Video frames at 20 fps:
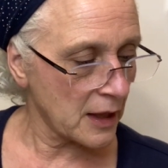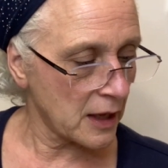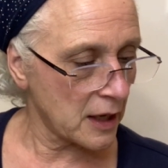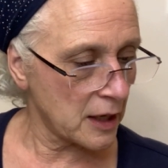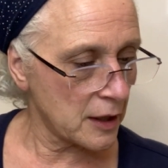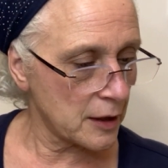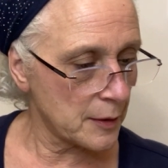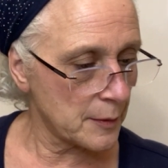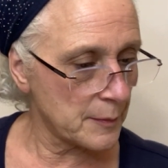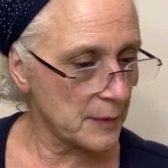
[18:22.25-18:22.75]

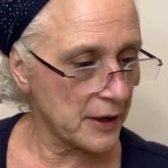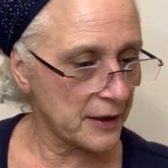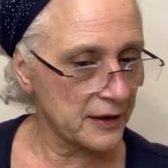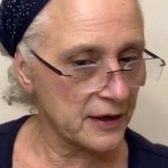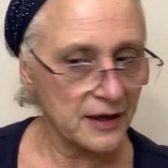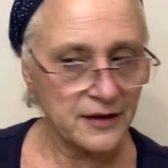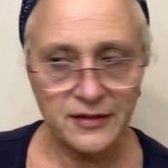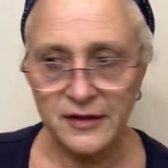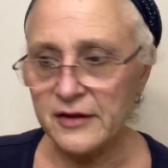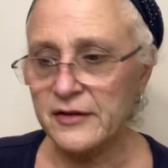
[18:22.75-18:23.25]
and
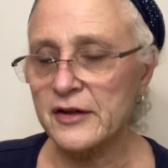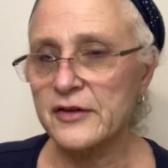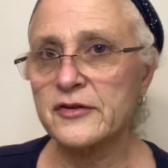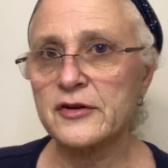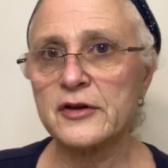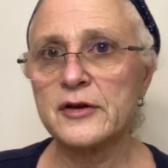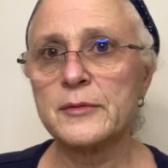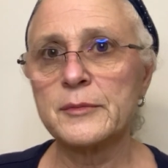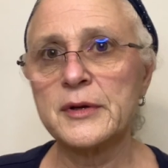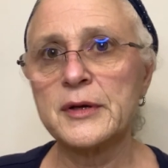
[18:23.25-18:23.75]
I think that's
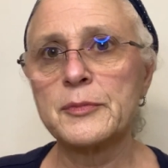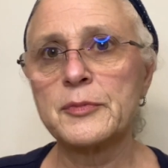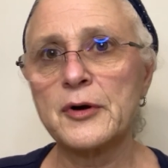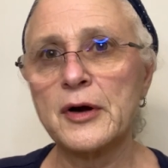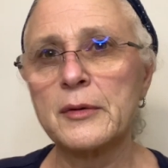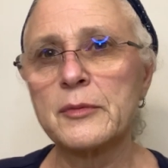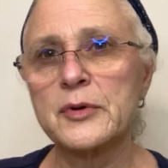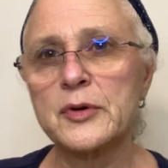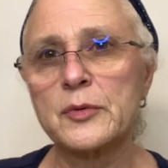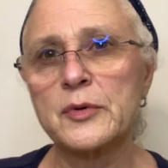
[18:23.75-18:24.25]
going to be
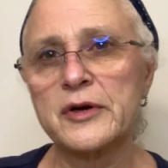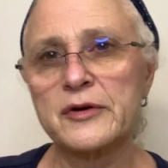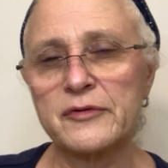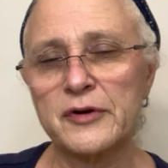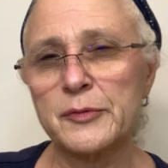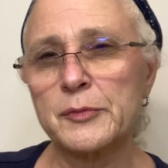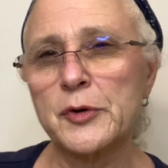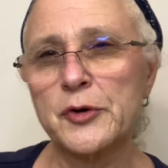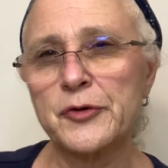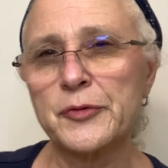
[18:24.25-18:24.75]
probably one of our
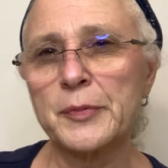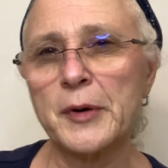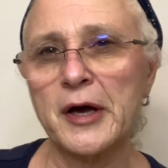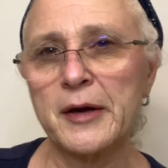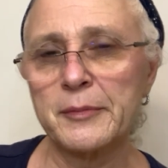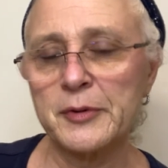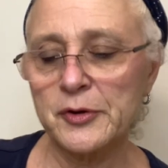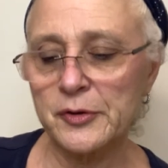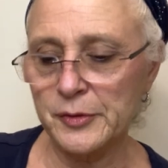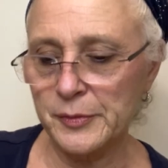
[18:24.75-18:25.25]
most
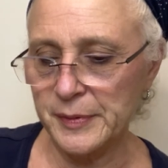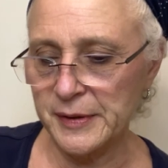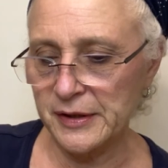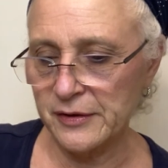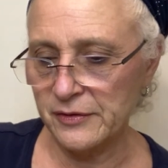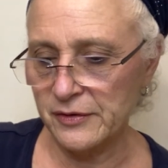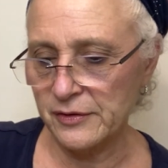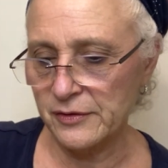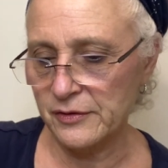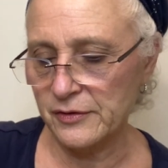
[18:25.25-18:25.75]
popular
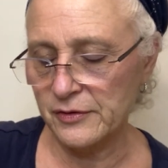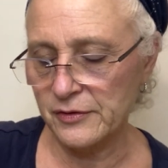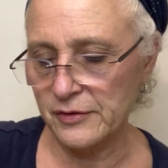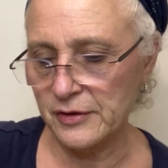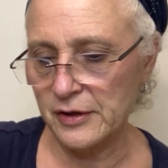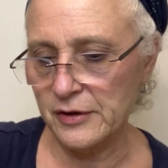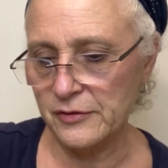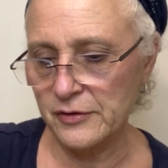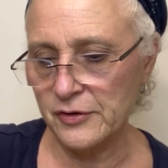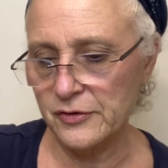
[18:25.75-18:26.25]
pieces
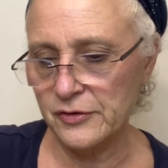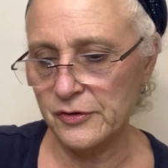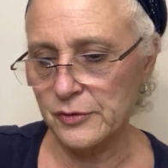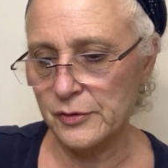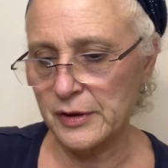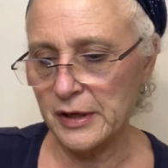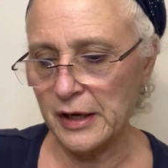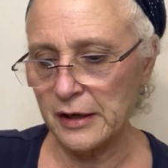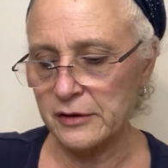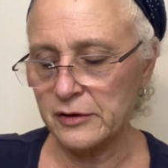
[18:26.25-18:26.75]
in this new
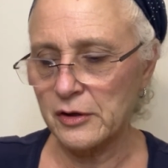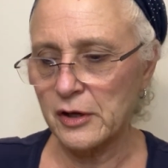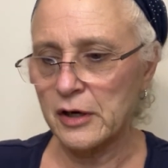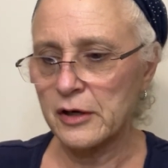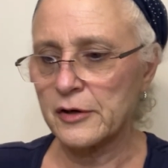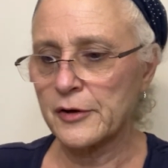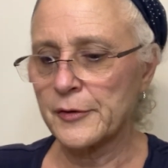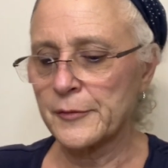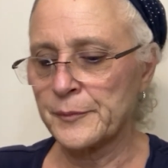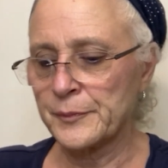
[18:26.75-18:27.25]
catalog.